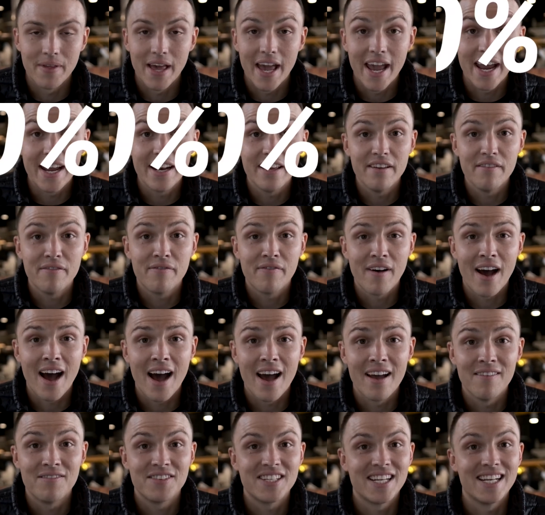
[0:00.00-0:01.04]

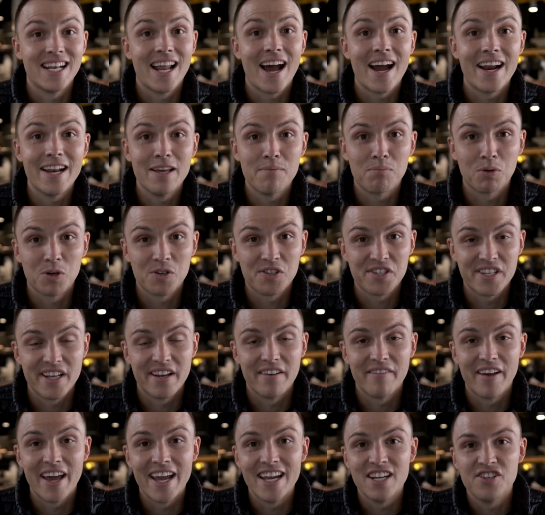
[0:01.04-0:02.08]
85 to 90%
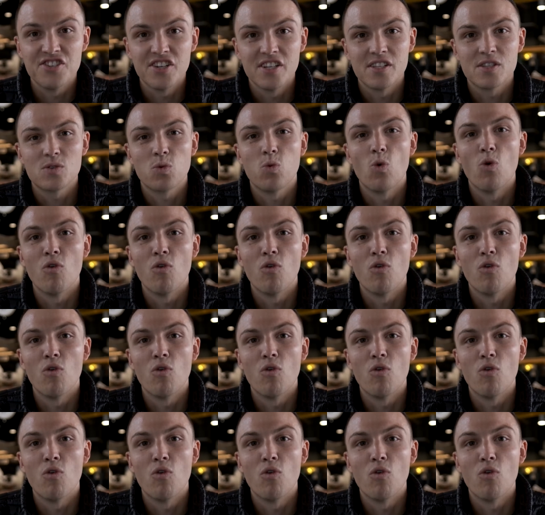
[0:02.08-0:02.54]
of agents